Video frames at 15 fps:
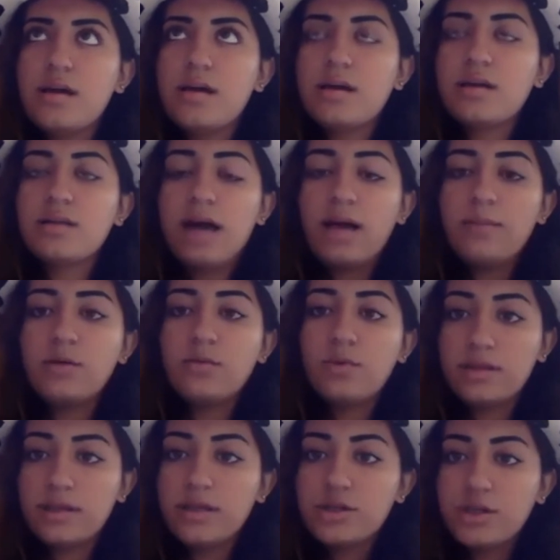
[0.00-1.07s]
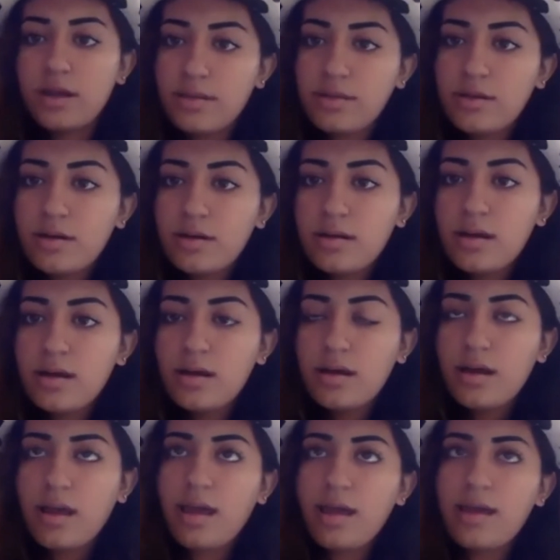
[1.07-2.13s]
collabing with each other,
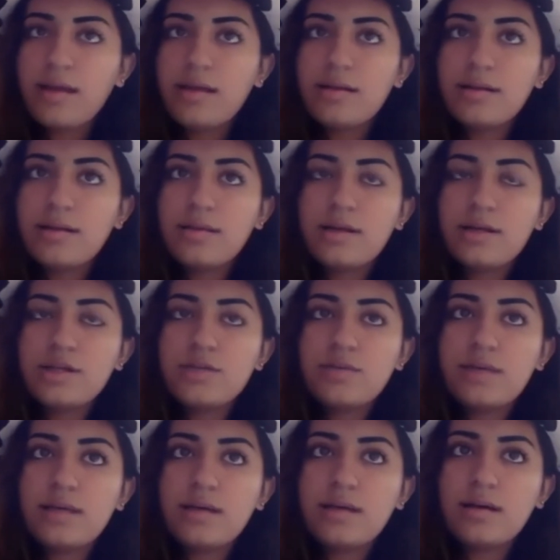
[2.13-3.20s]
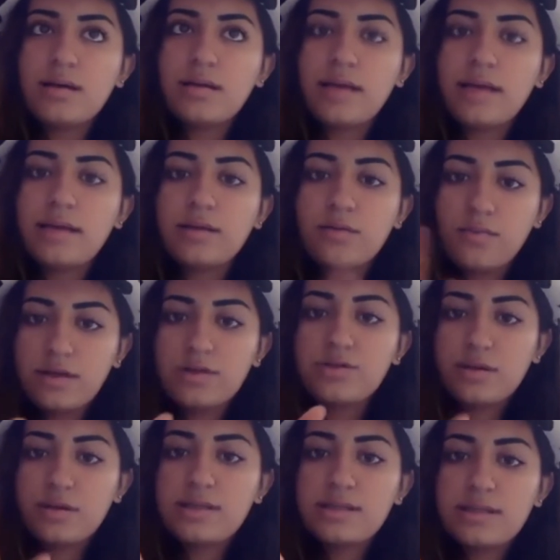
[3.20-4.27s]
and they're doing like the
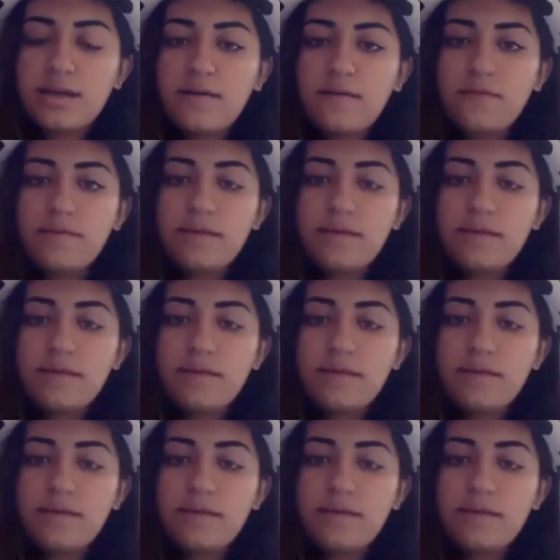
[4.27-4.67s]
restaurant stuff,